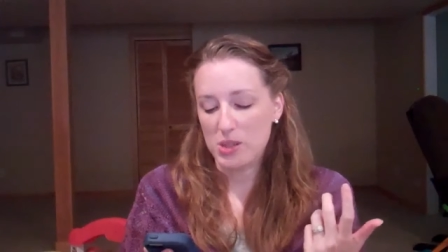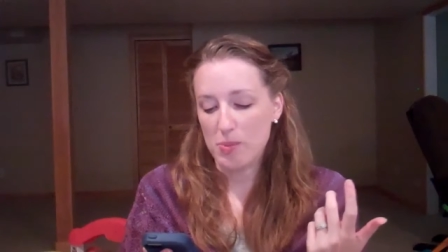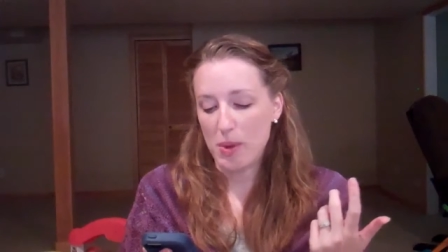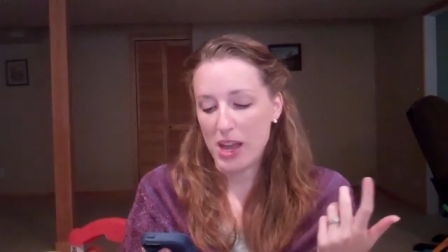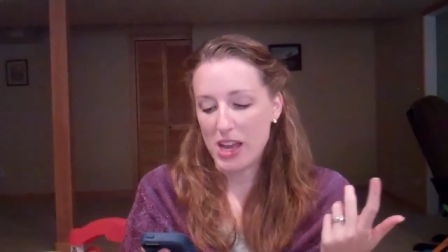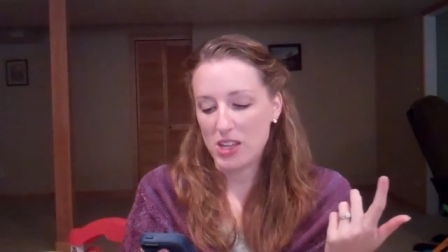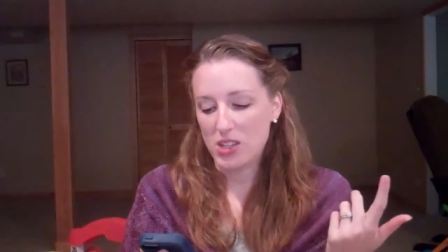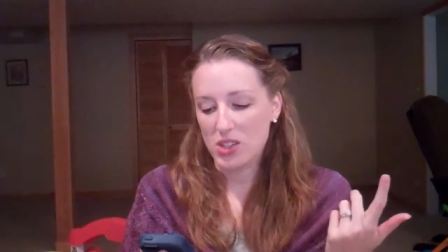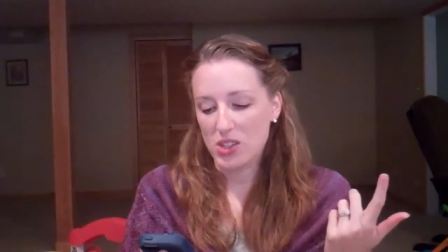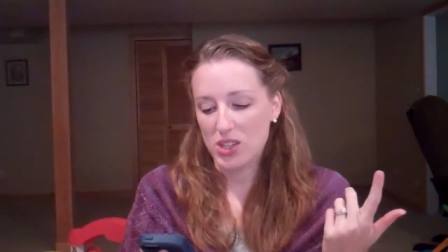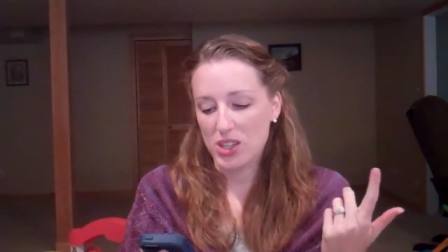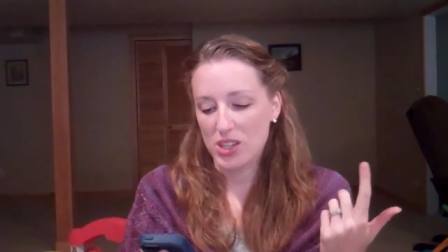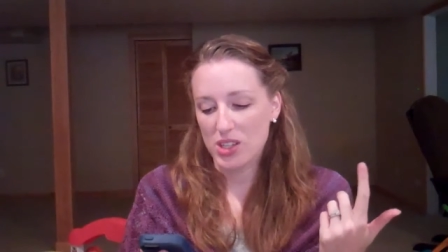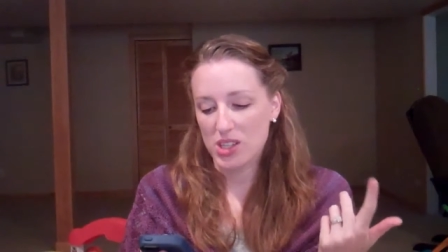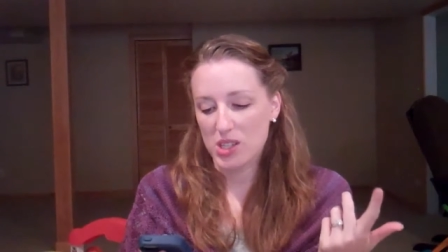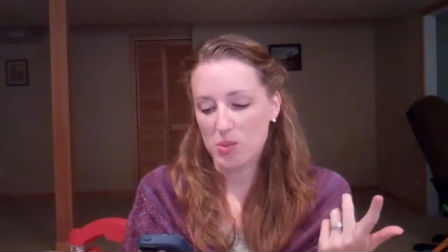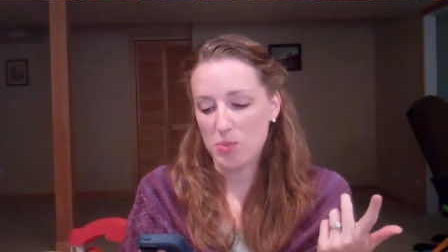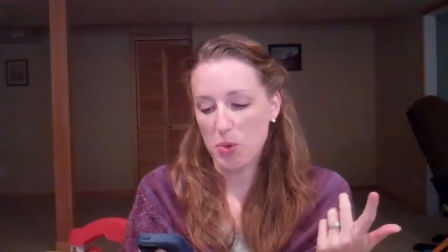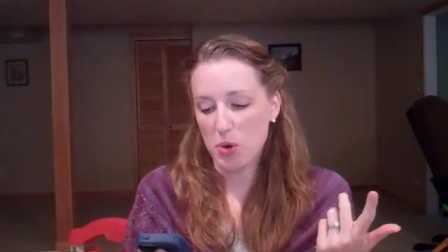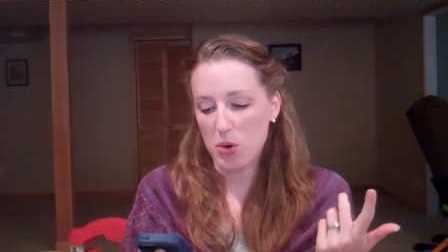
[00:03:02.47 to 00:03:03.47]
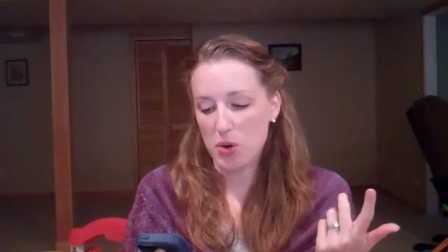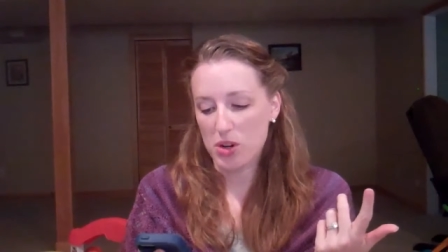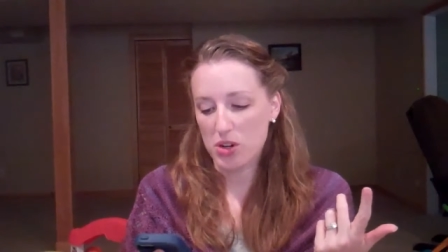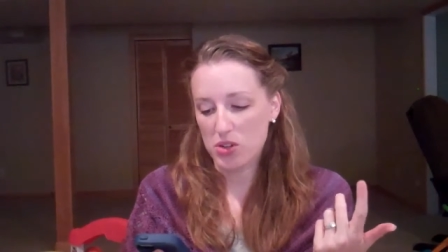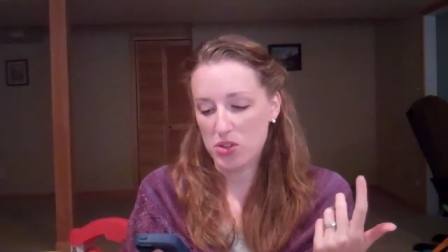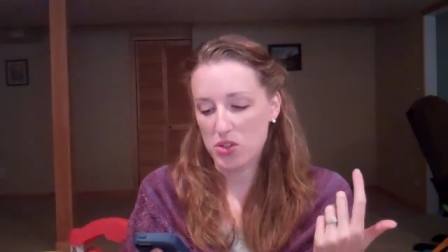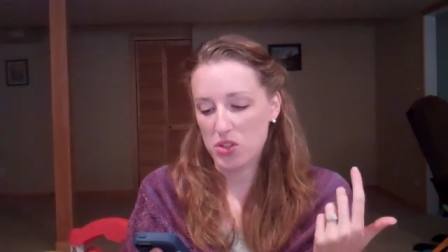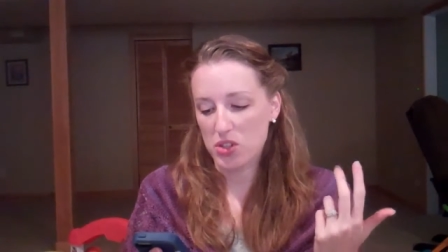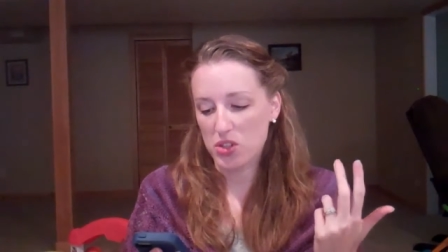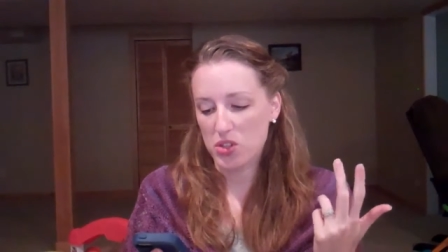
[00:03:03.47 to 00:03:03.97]
spice,
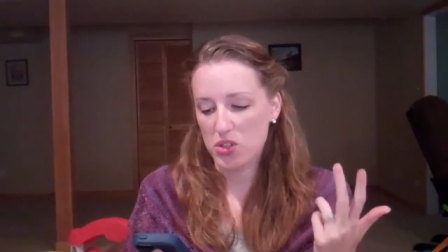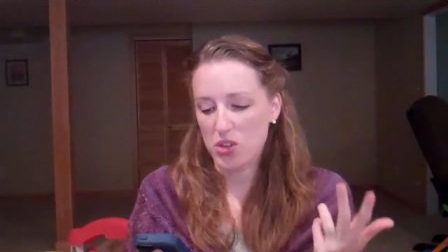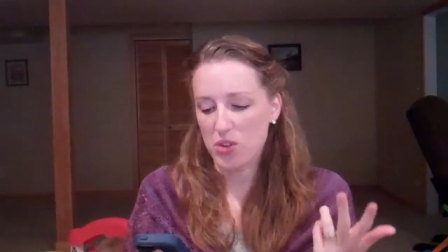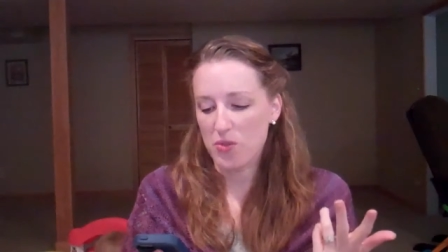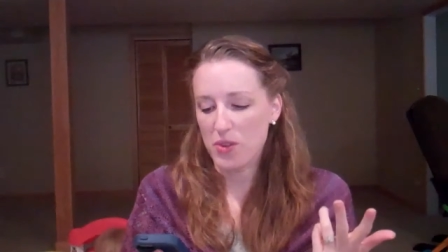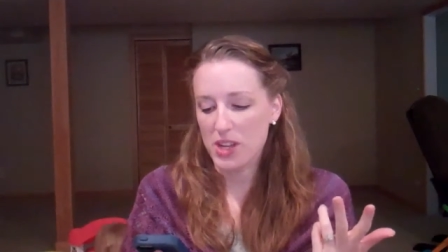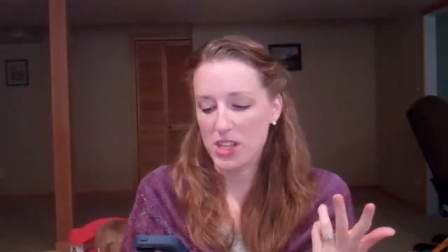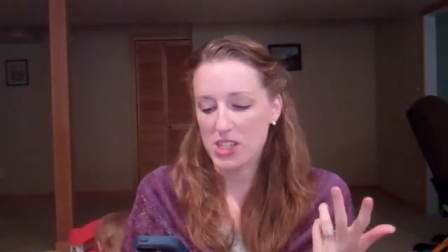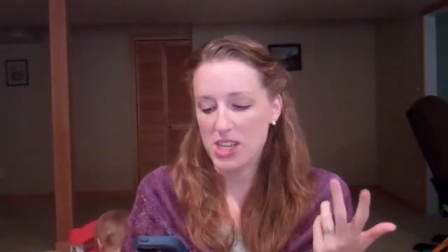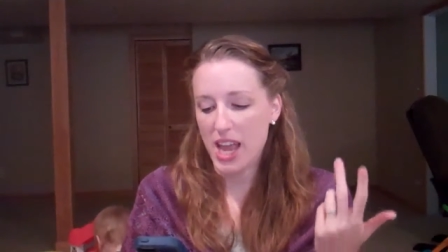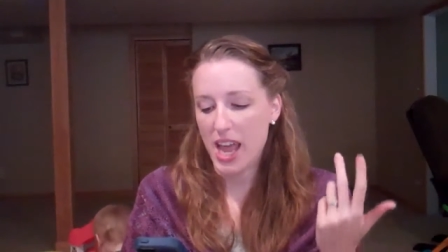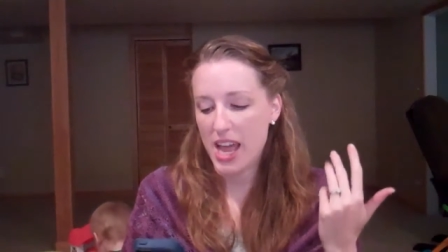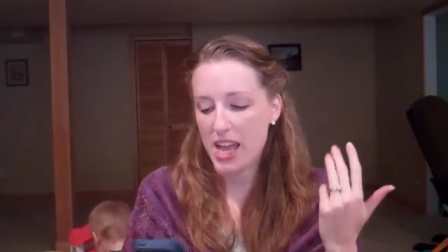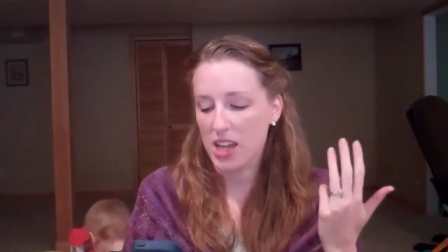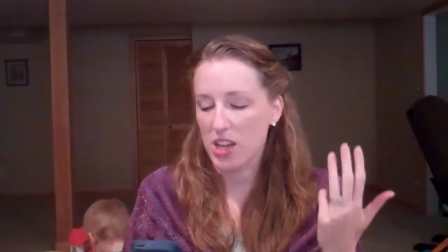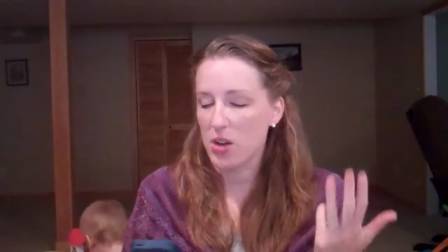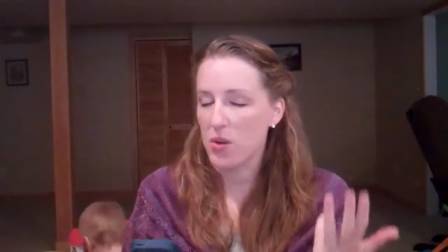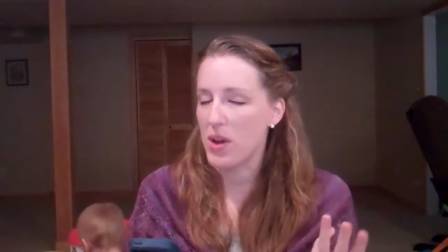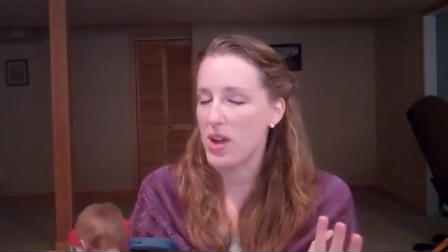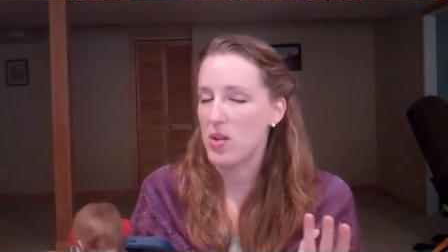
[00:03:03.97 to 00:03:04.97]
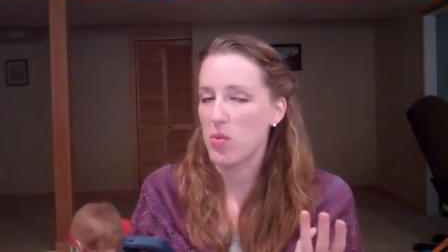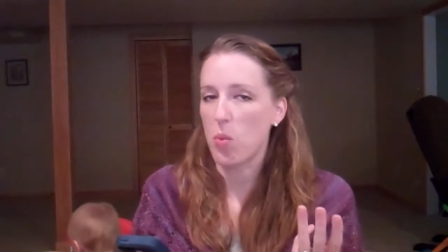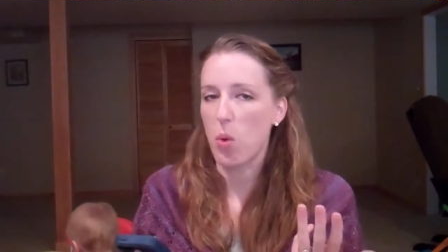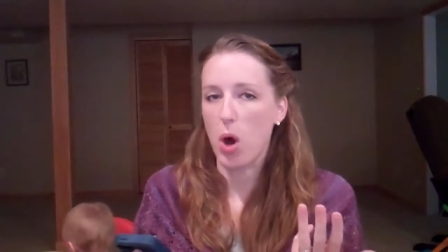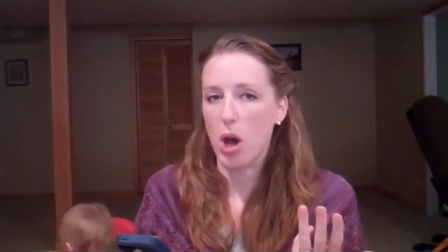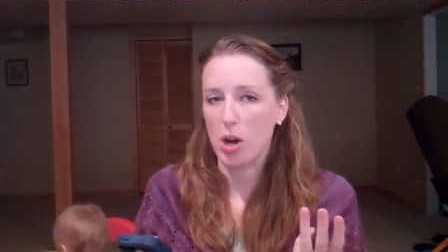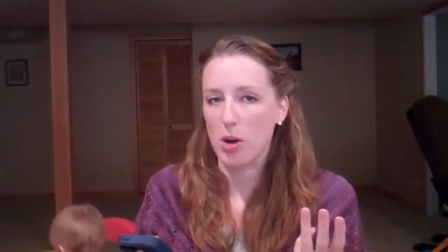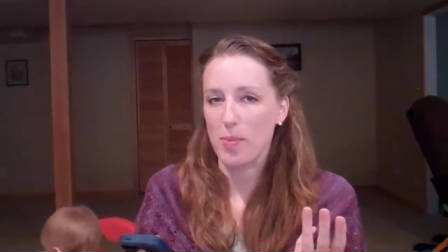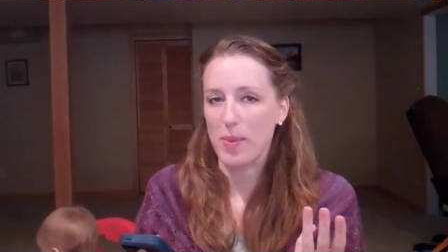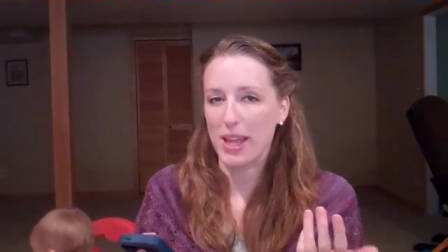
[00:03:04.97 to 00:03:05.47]
s'mores, surfing tango, and
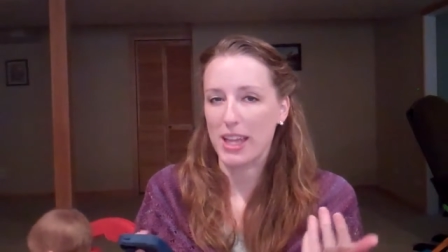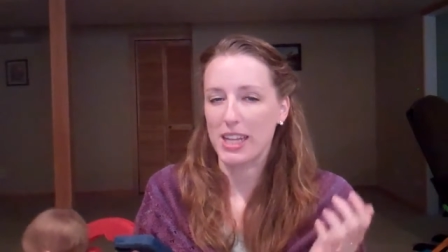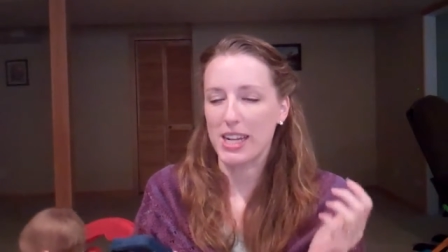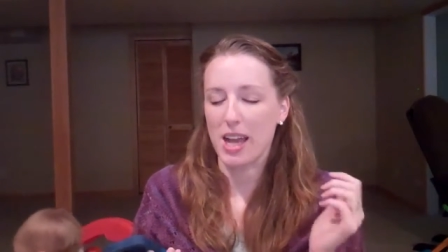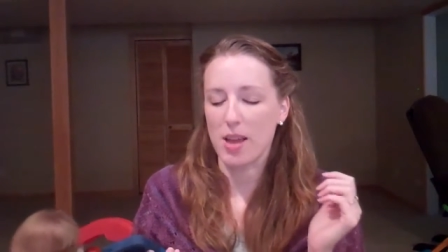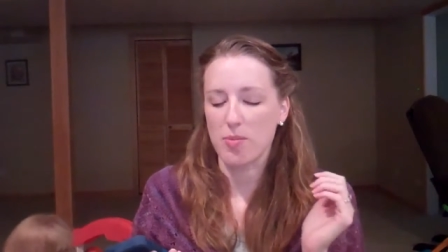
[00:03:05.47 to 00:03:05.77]
watermelon.